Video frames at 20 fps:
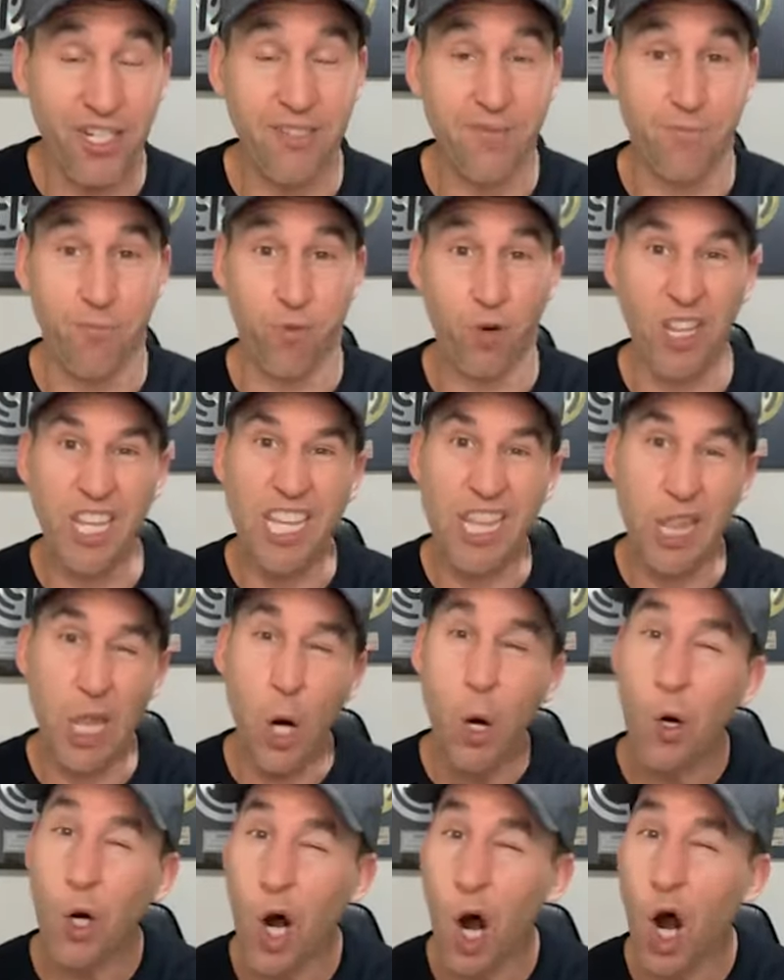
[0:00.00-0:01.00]
She's really
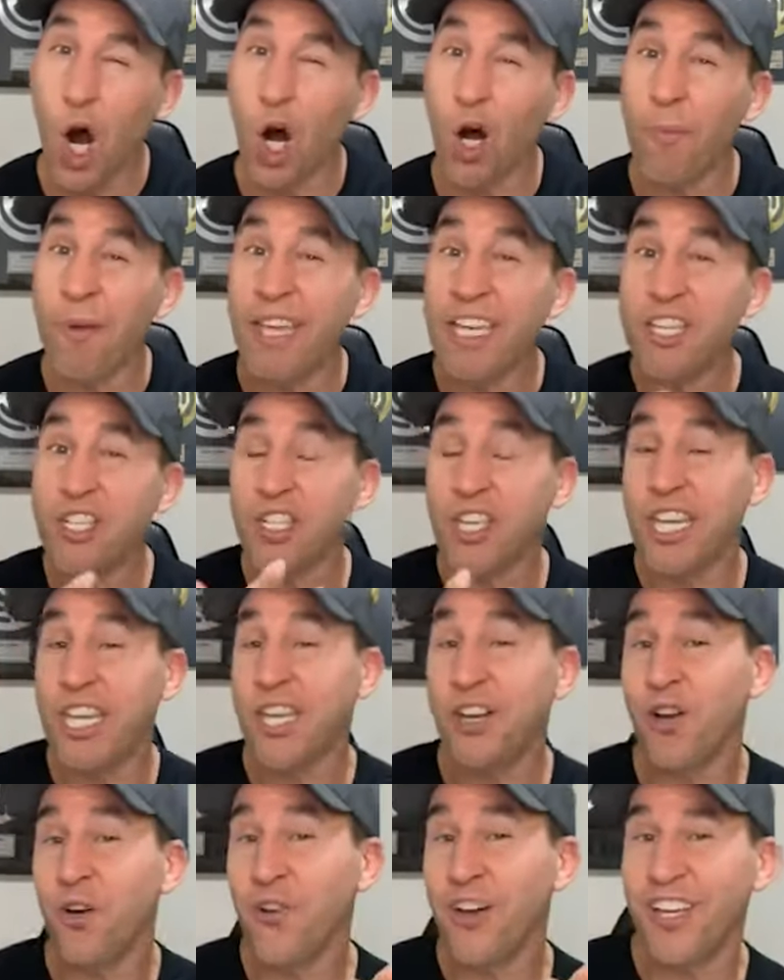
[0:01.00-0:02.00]
low carb ish,
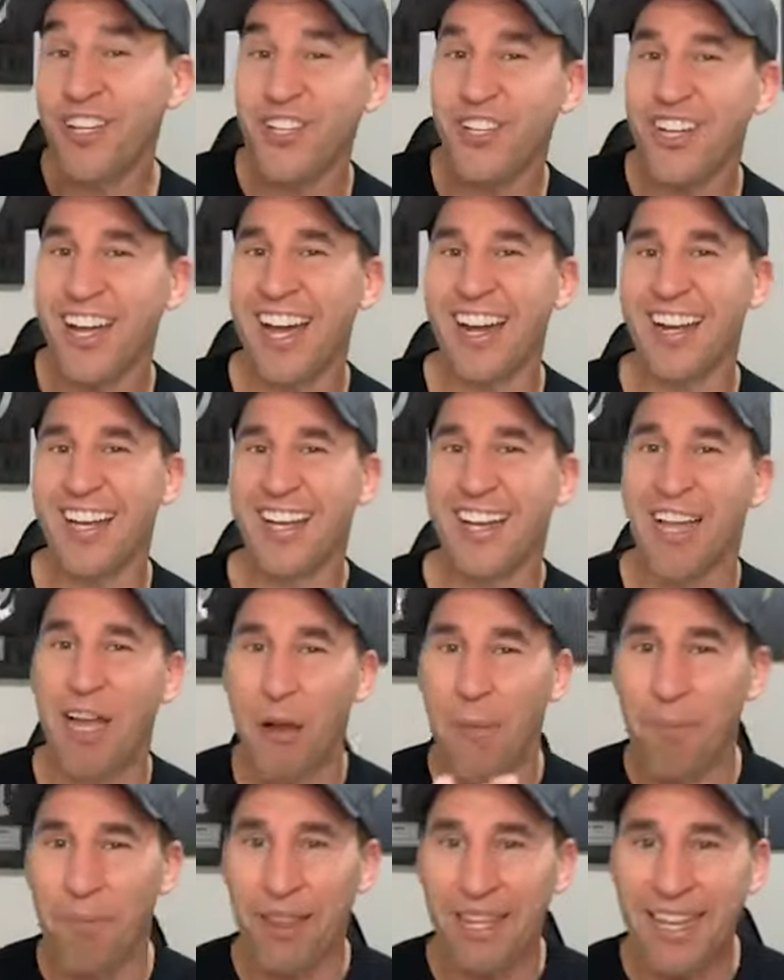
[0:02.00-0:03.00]
keto ish kind of
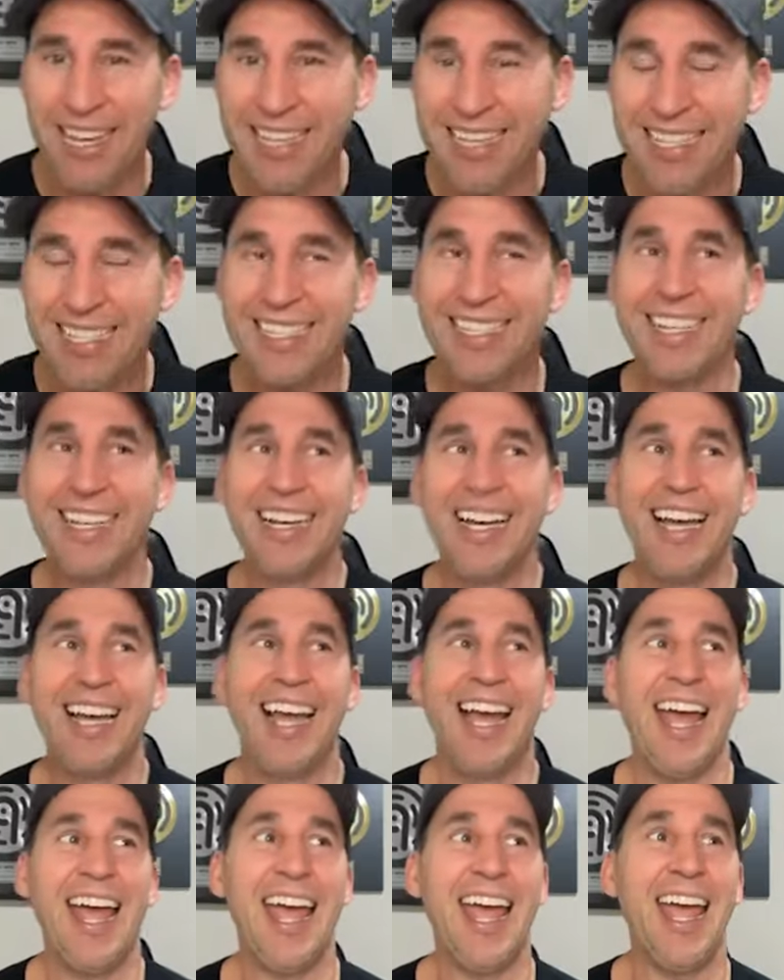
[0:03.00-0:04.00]
place.
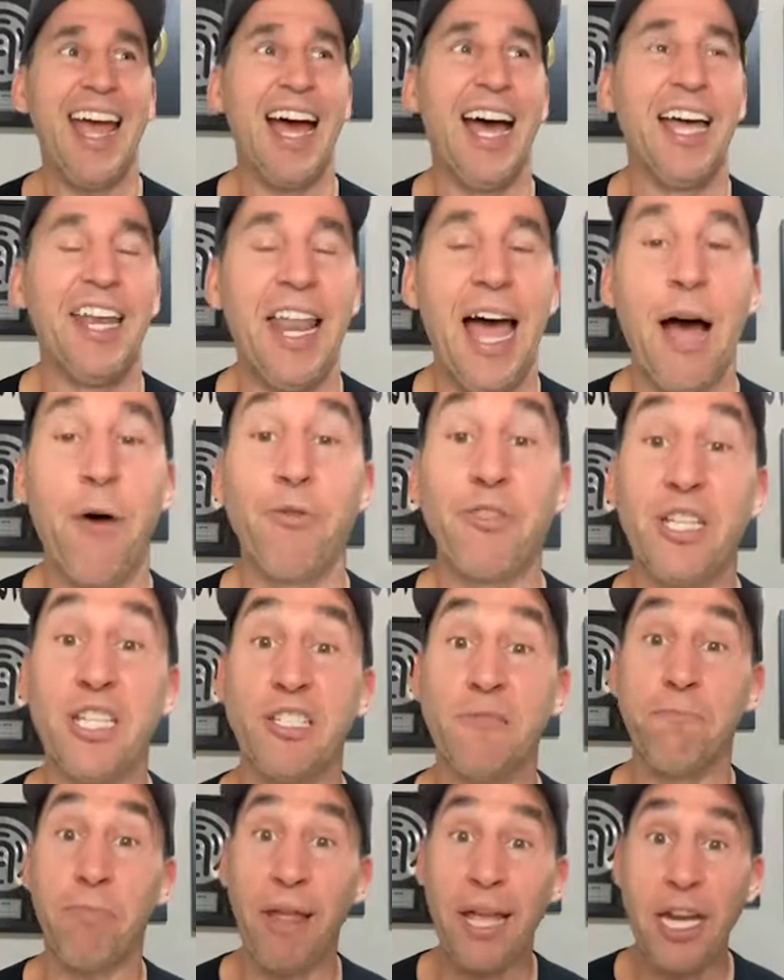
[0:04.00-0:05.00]
And I was
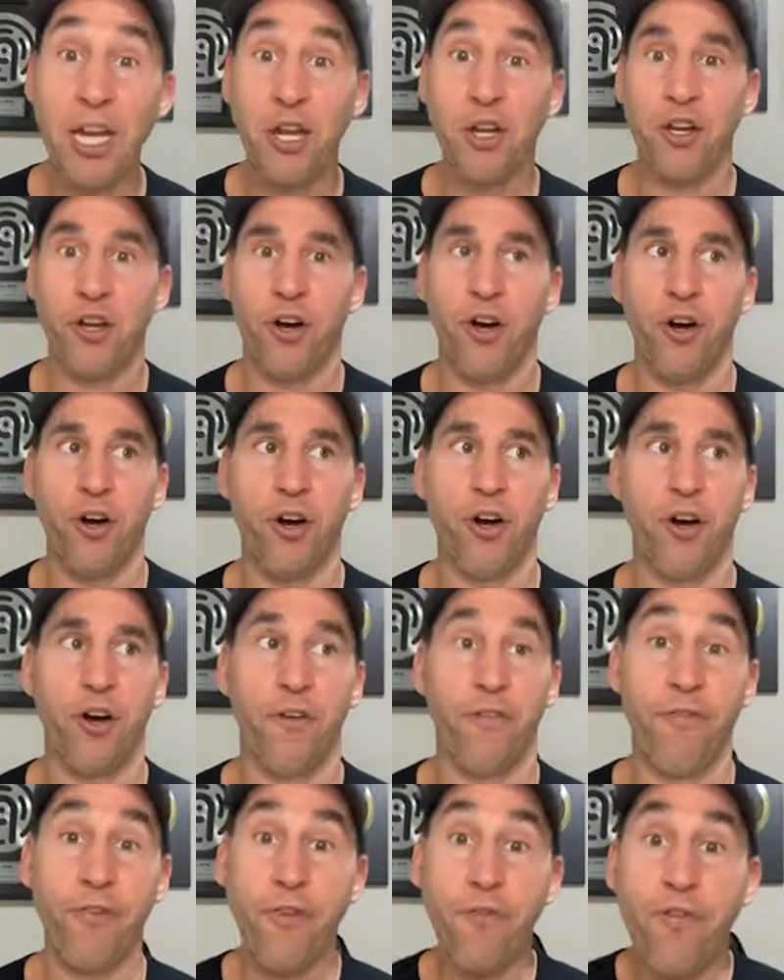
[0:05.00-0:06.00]
explaining to
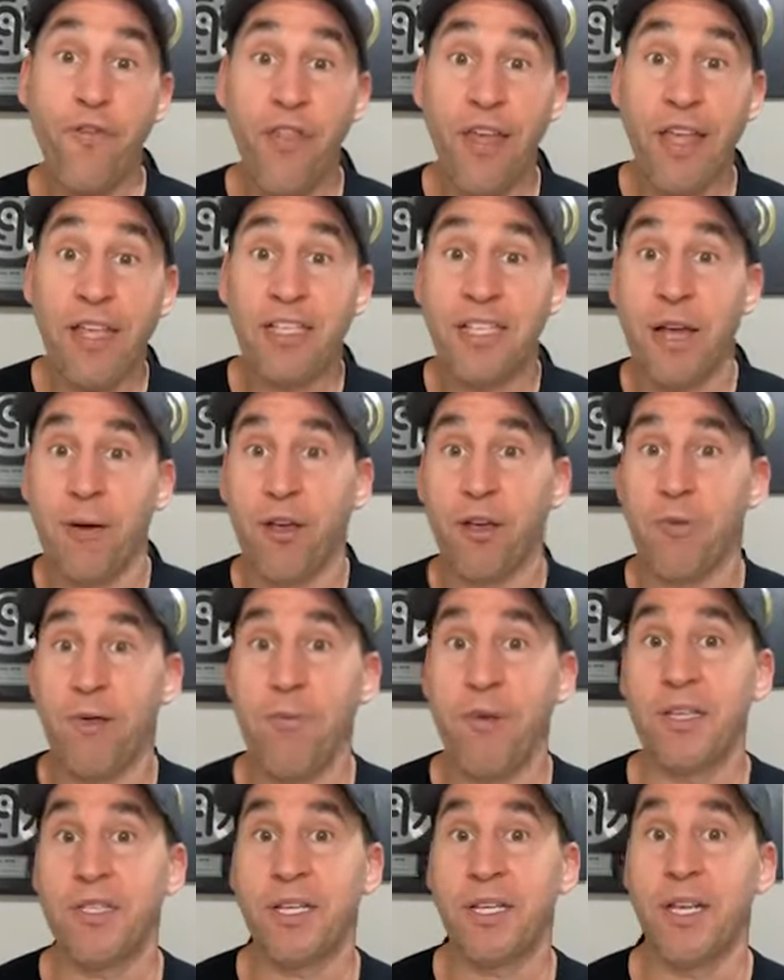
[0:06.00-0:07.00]
her a few things that could
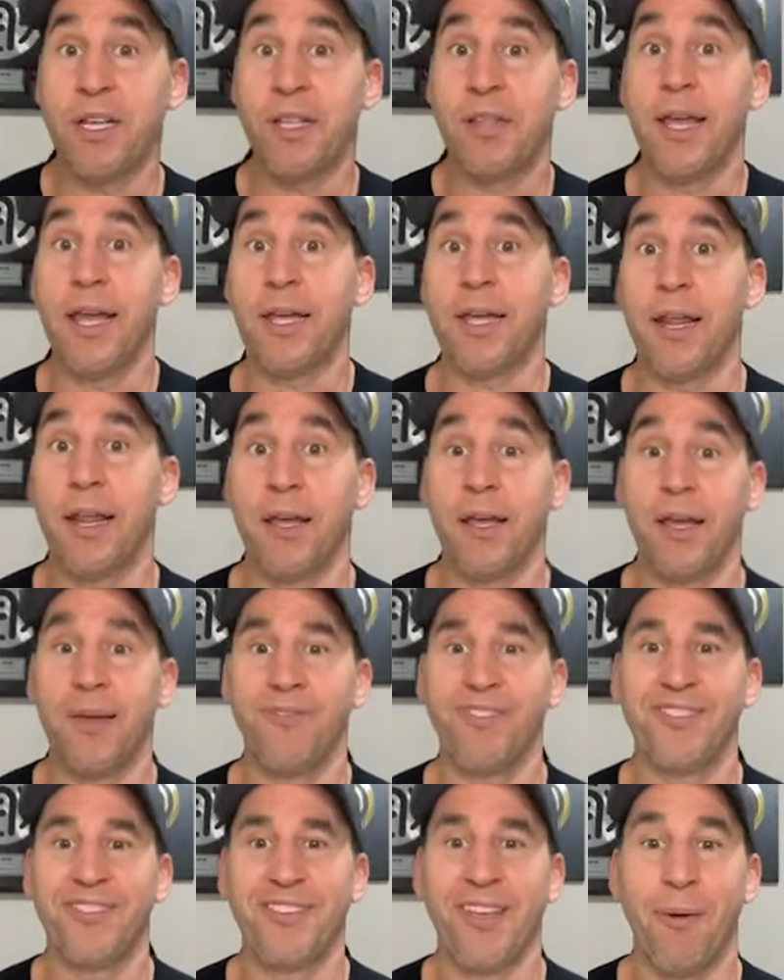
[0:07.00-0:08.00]
be missing. And that kind
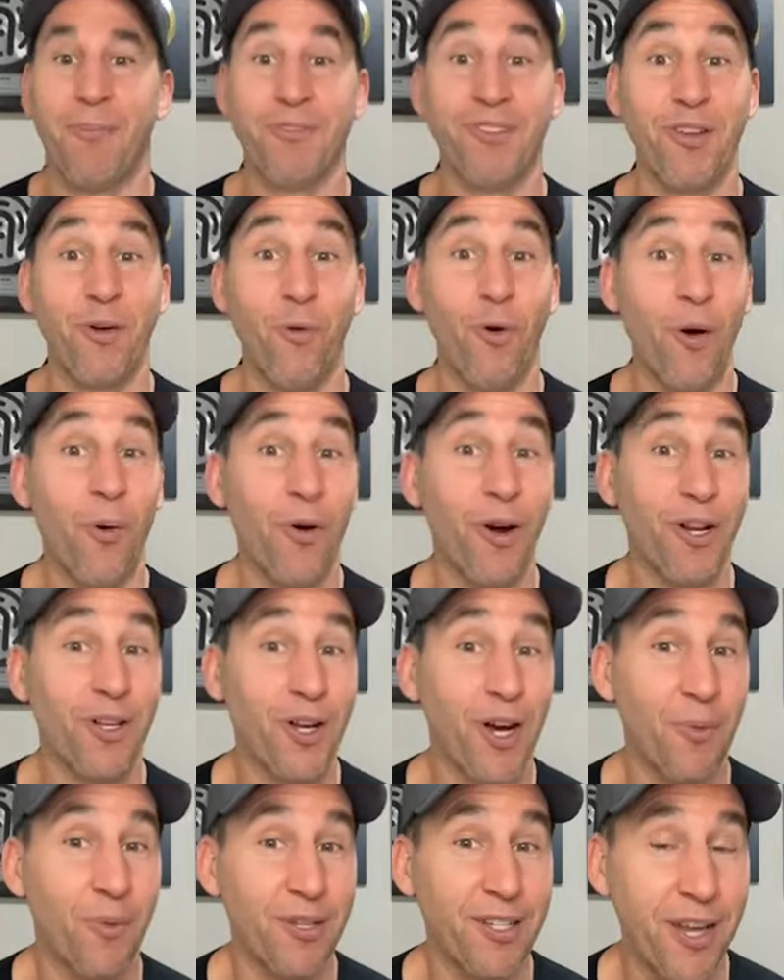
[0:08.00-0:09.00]
of comes to what we're going
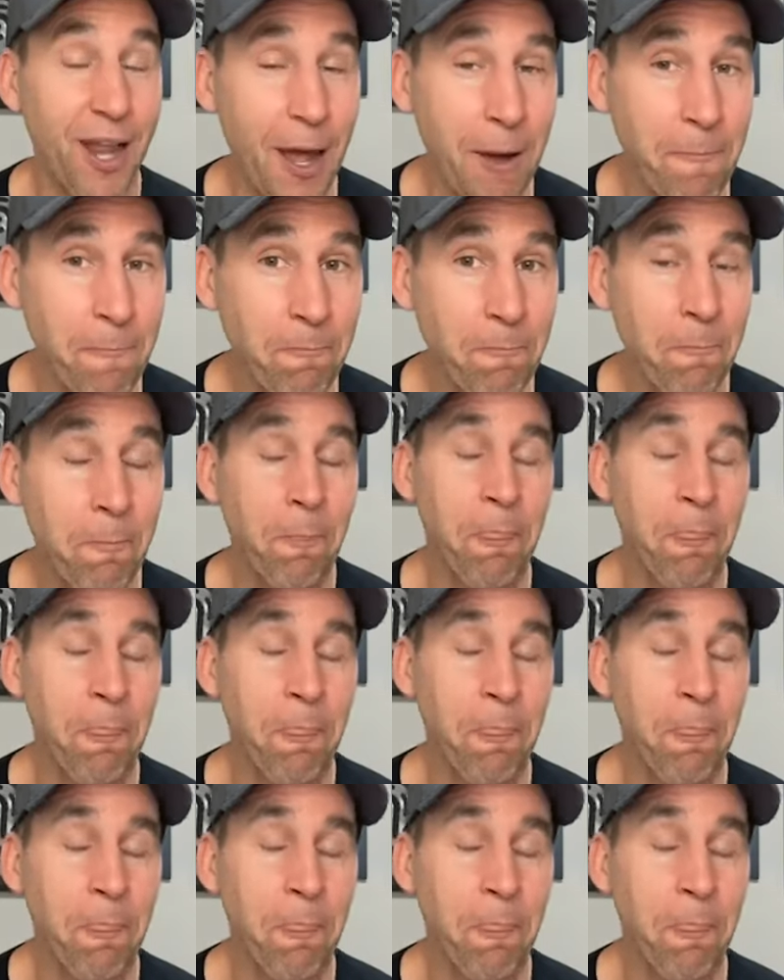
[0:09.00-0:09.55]
to talk about today.